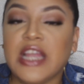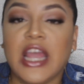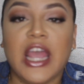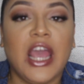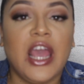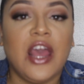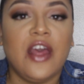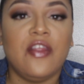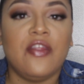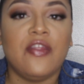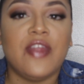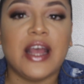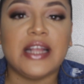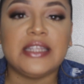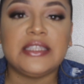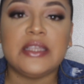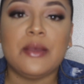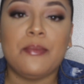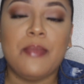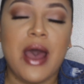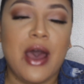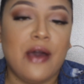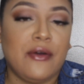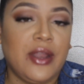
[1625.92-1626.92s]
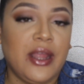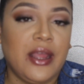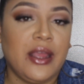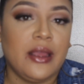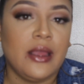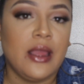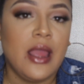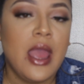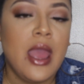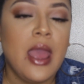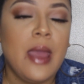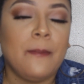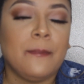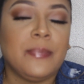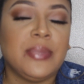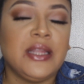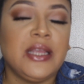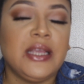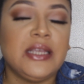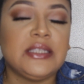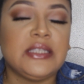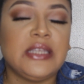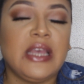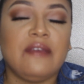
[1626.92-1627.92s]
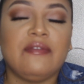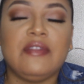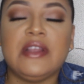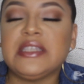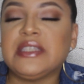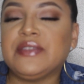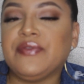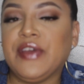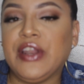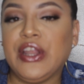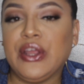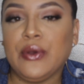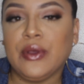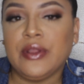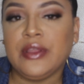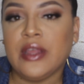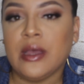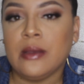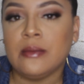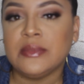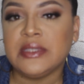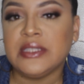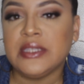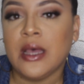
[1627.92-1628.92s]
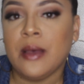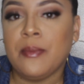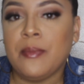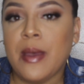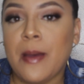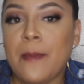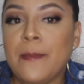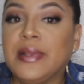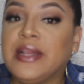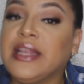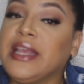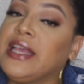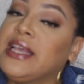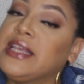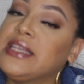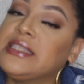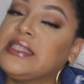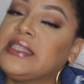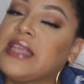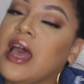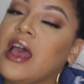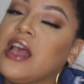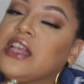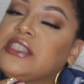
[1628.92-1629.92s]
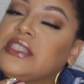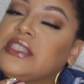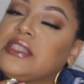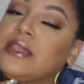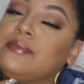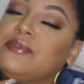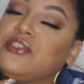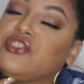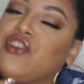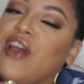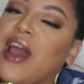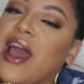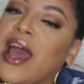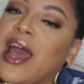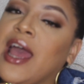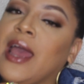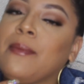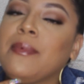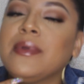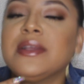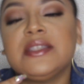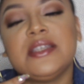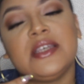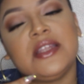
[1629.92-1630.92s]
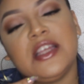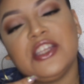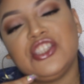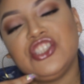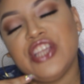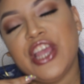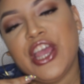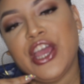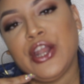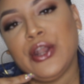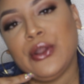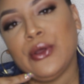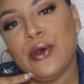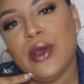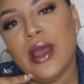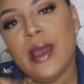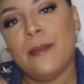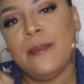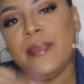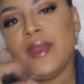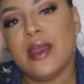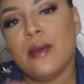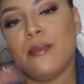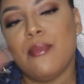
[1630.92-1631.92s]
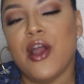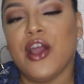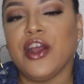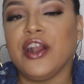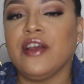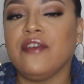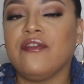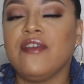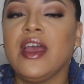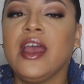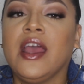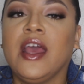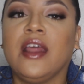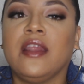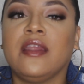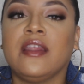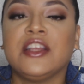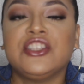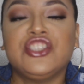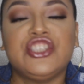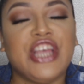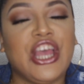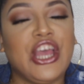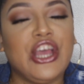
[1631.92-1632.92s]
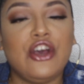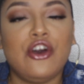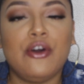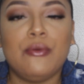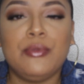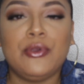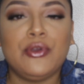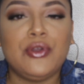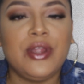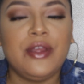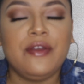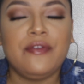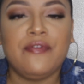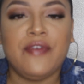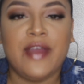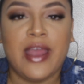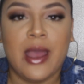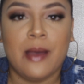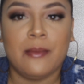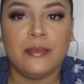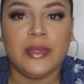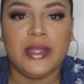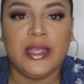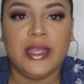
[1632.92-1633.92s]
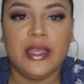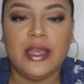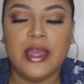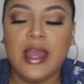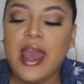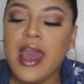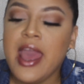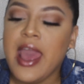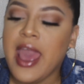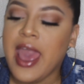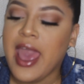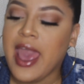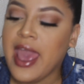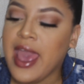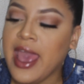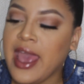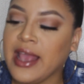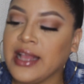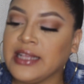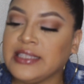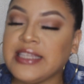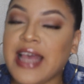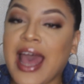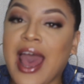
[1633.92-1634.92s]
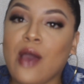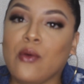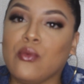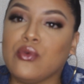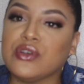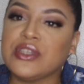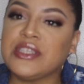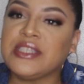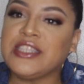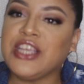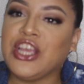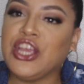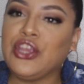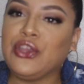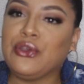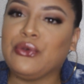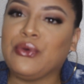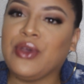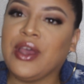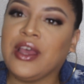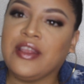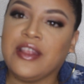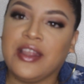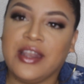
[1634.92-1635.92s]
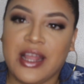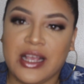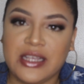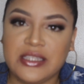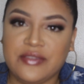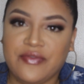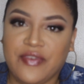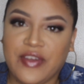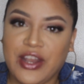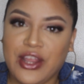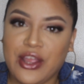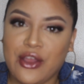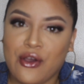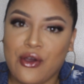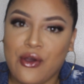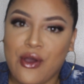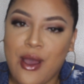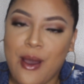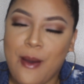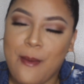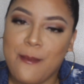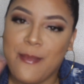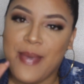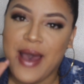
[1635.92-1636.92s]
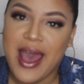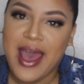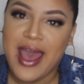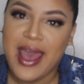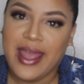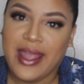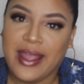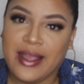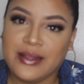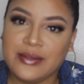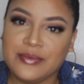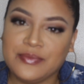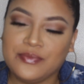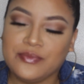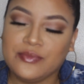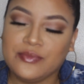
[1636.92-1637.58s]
And that's about it. Please give this video a thumbs up. Please subscribe to the channel and be a part of the J Co Beauty family. And I will see you in the next video. Bye.